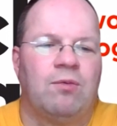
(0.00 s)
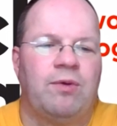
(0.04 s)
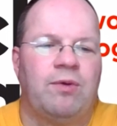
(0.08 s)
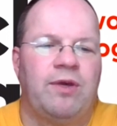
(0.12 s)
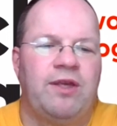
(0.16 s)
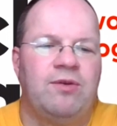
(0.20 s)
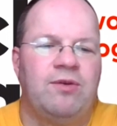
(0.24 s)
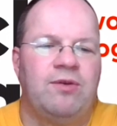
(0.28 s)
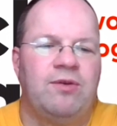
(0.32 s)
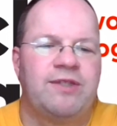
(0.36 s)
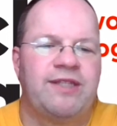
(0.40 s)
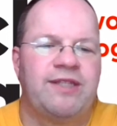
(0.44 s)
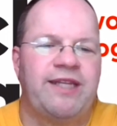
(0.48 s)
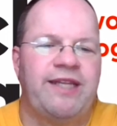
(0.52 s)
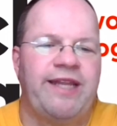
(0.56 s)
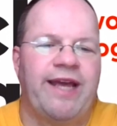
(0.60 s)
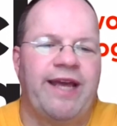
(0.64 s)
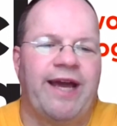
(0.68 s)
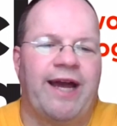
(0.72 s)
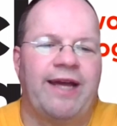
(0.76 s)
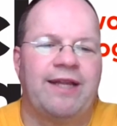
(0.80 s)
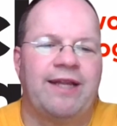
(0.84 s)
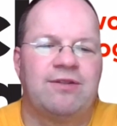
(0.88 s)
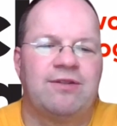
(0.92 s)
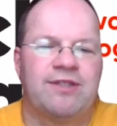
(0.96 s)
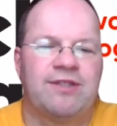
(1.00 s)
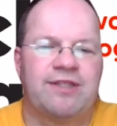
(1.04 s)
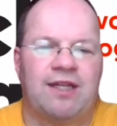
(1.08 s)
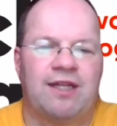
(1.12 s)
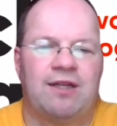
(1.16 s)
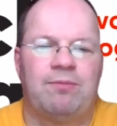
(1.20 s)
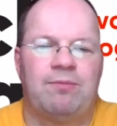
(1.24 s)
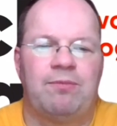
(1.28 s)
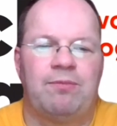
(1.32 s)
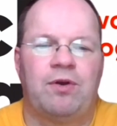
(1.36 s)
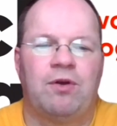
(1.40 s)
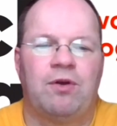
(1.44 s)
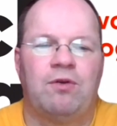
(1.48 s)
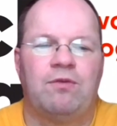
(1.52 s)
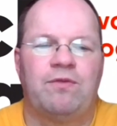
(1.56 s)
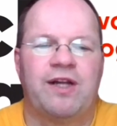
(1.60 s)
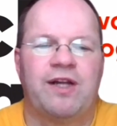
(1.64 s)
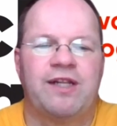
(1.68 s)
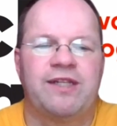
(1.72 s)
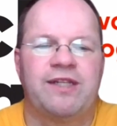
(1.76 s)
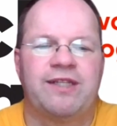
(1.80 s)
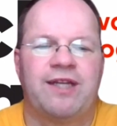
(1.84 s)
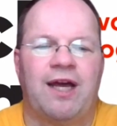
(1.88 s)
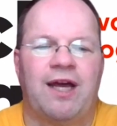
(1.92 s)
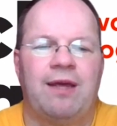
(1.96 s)
We use TDI to set a
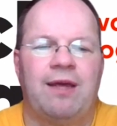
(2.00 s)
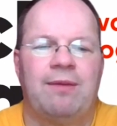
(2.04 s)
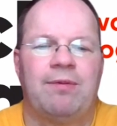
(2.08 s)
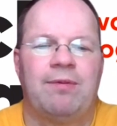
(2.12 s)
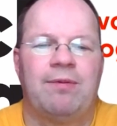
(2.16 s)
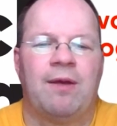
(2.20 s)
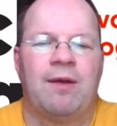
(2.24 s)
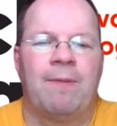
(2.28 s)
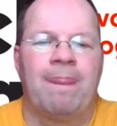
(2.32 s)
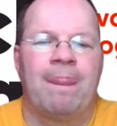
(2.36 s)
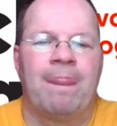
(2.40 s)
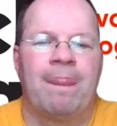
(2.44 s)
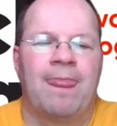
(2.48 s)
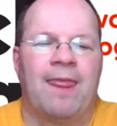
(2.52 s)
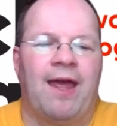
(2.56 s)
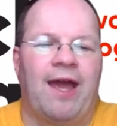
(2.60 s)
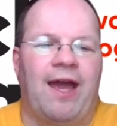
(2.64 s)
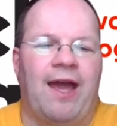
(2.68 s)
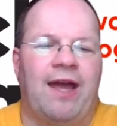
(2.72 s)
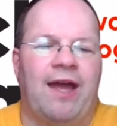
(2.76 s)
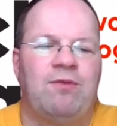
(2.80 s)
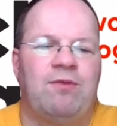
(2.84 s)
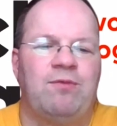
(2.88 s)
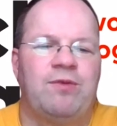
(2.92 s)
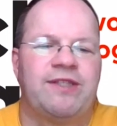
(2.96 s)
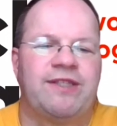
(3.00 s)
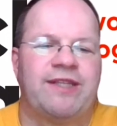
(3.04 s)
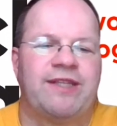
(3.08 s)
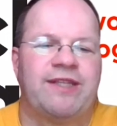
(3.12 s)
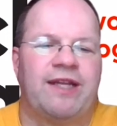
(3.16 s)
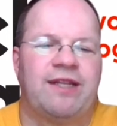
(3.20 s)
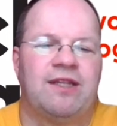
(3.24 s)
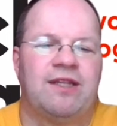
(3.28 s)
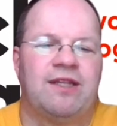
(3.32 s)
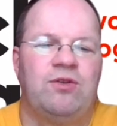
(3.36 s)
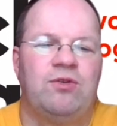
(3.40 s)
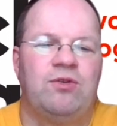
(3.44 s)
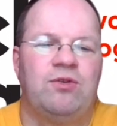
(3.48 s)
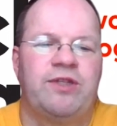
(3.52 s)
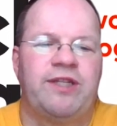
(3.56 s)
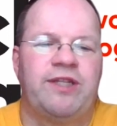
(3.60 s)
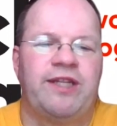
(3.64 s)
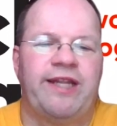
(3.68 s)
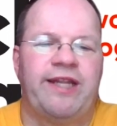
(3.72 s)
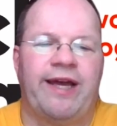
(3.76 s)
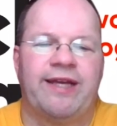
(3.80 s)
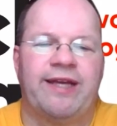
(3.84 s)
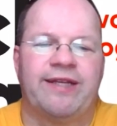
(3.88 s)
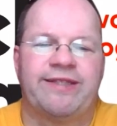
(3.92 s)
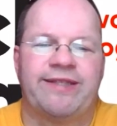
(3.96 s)
profile type, and we set a new
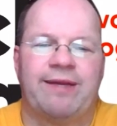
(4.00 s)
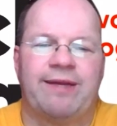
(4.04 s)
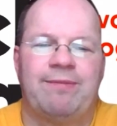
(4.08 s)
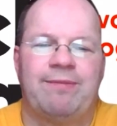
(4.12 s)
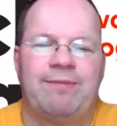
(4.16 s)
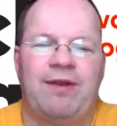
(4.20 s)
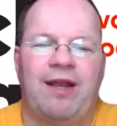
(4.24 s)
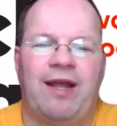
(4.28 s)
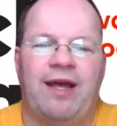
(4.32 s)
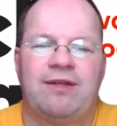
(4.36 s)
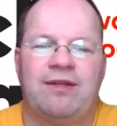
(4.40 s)
TDI assembly